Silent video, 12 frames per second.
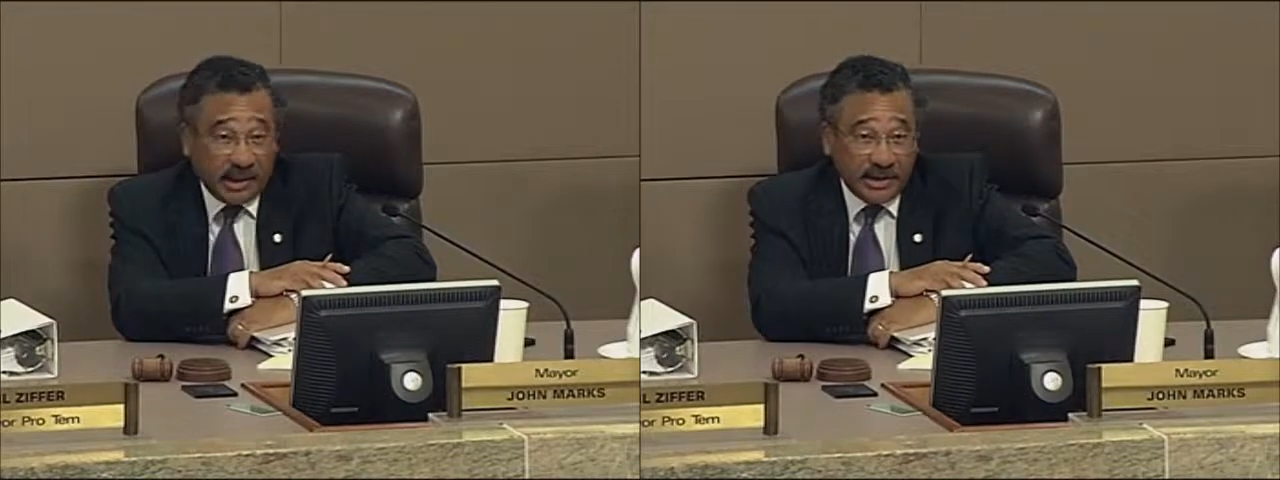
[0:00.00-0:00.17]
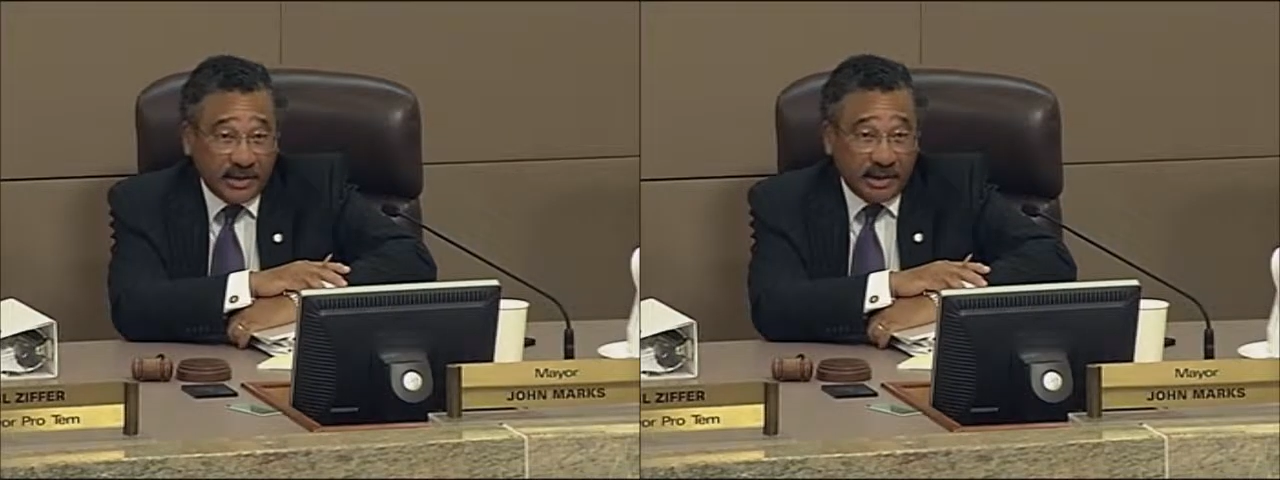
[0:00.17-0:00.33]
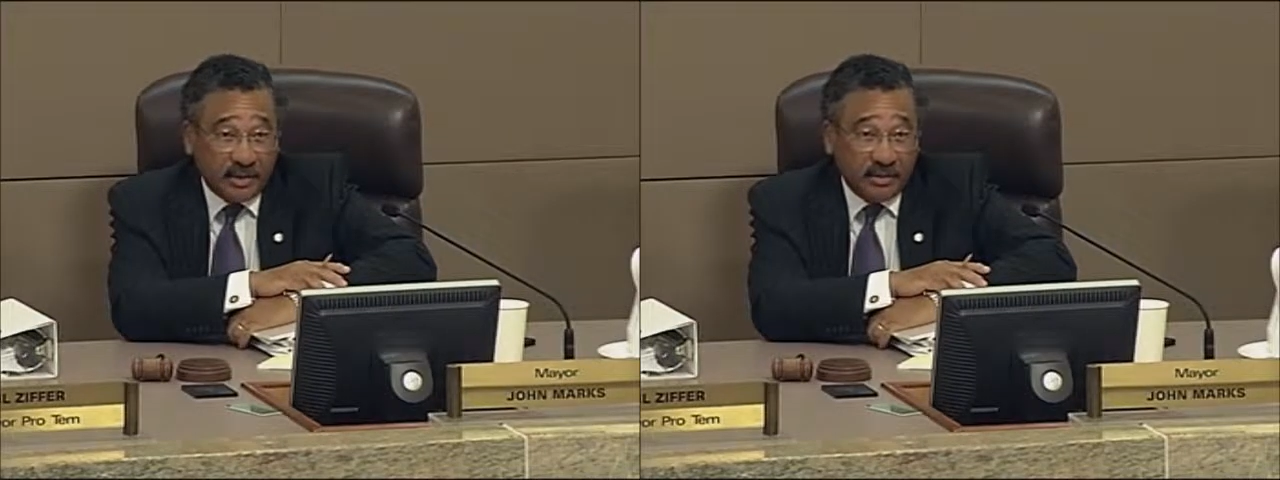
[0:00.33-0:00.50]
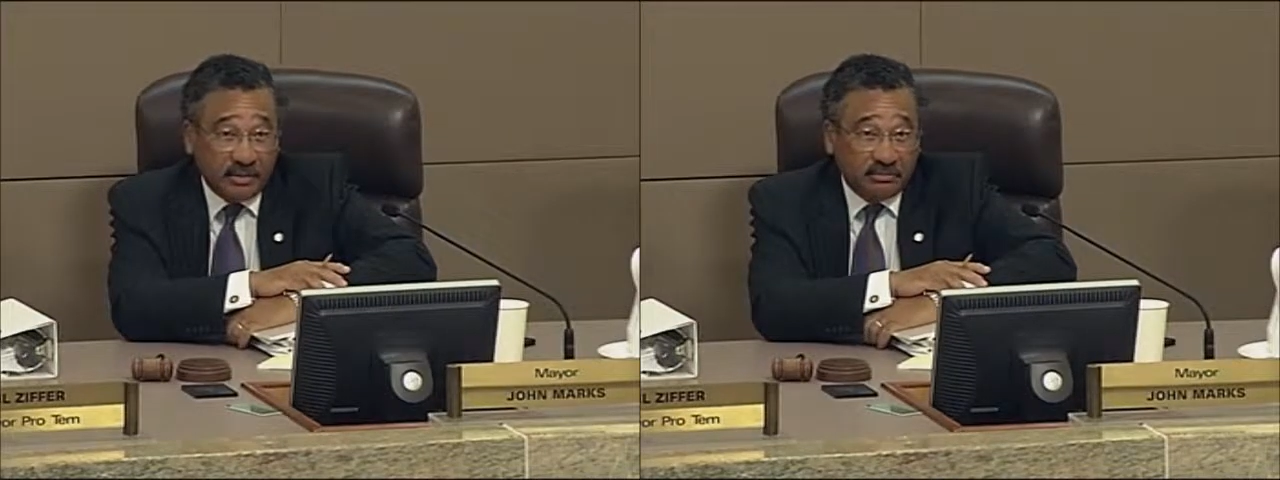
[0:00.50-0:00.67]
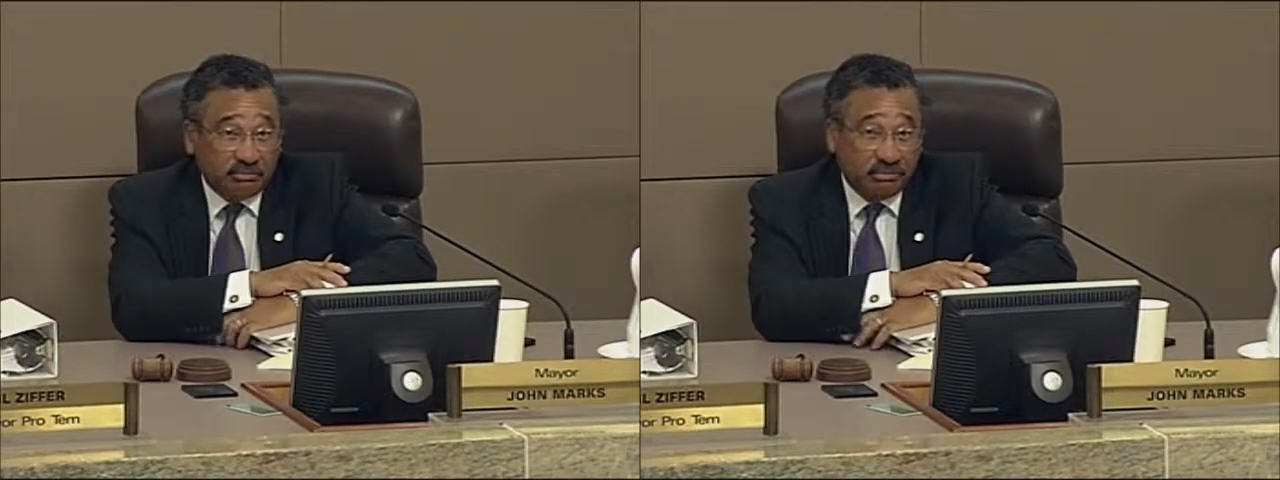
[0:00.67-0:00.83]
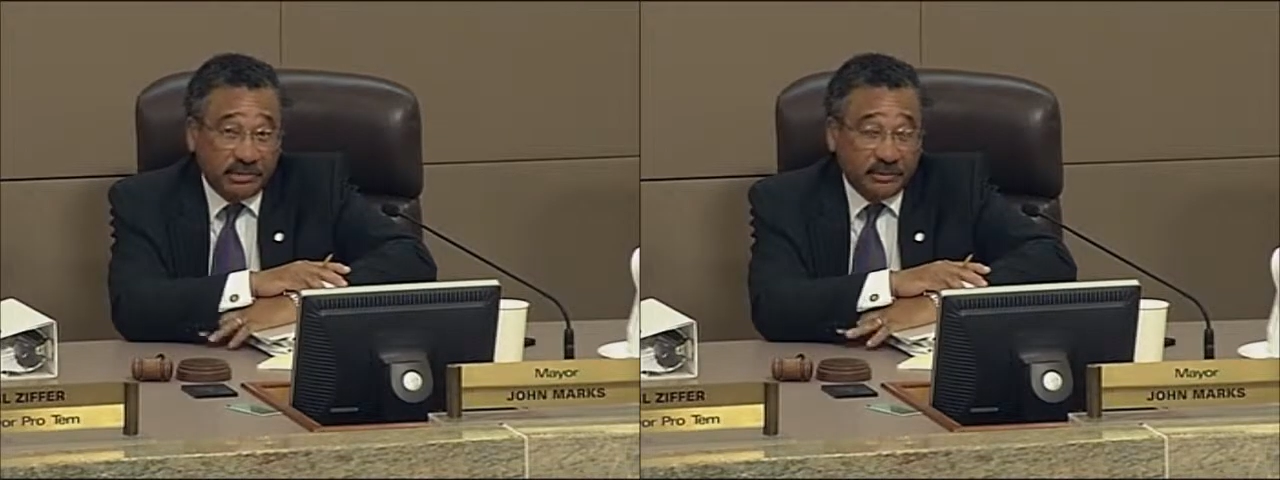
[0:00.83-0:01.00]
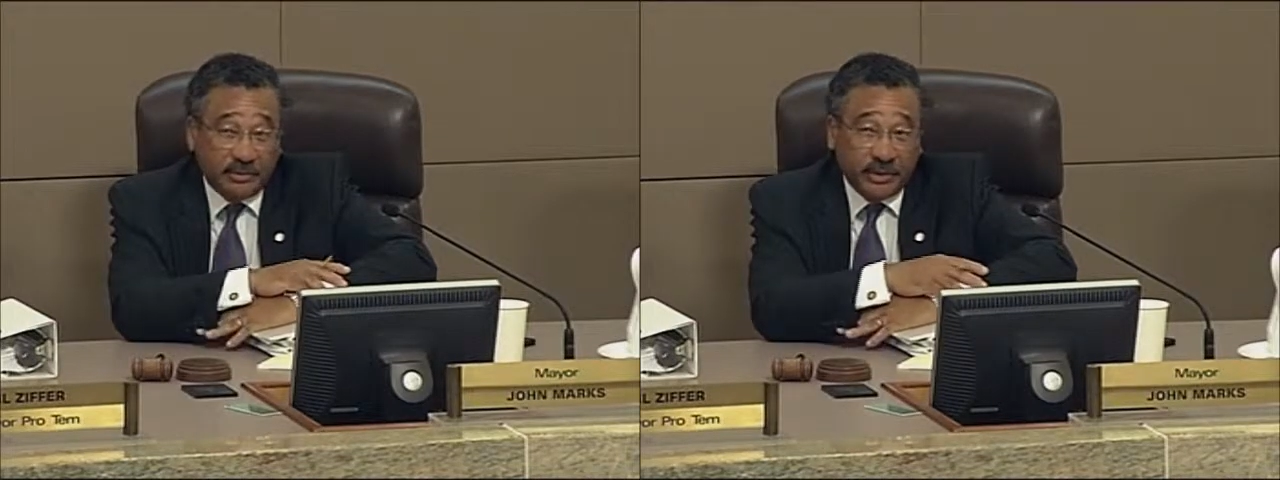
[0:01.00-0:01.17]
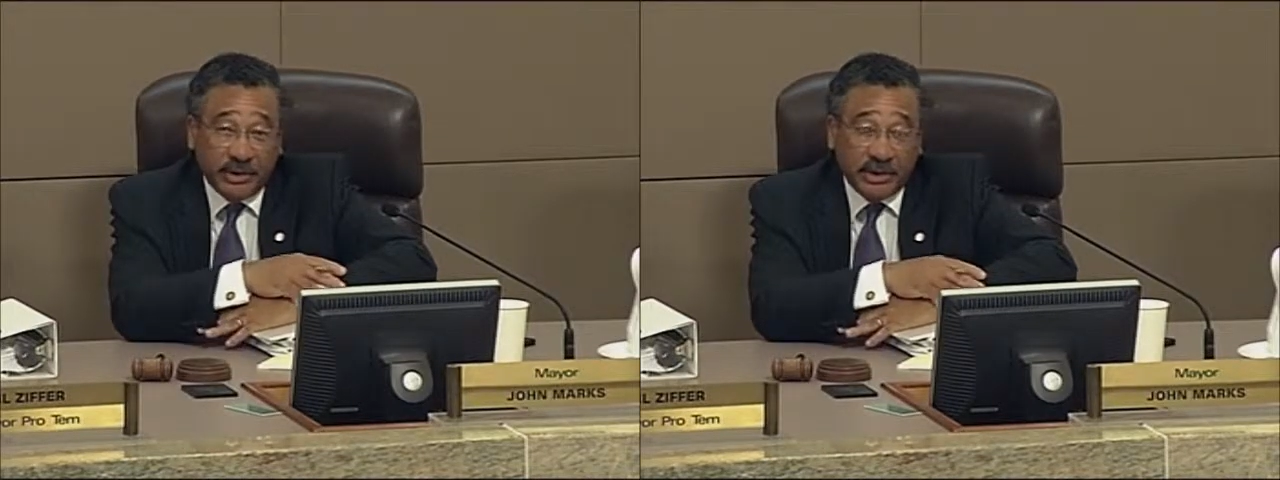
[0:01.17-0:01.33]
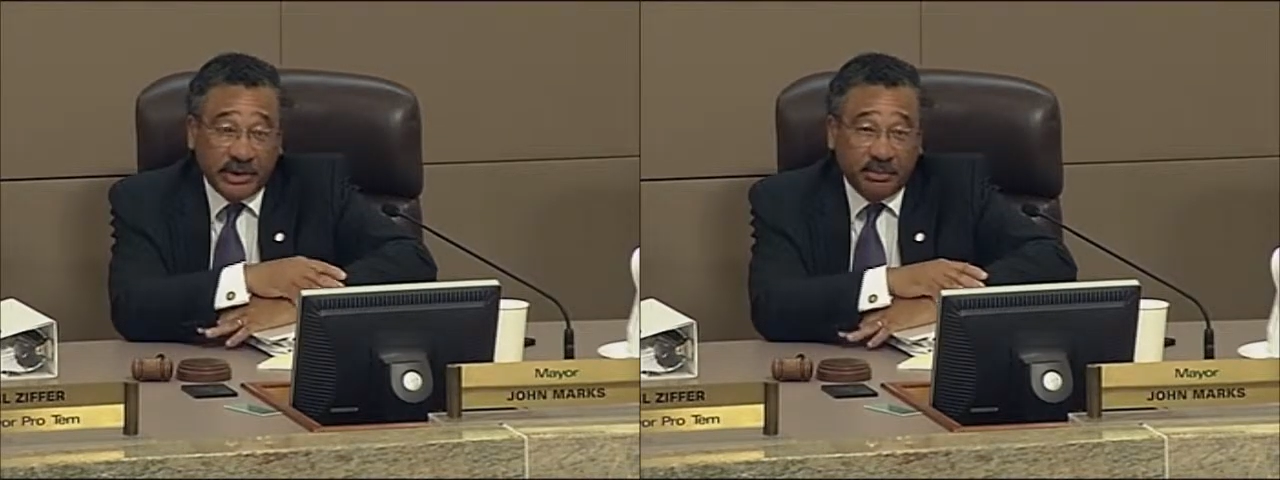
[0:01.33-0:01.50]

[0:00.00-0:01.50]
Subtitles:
So if we can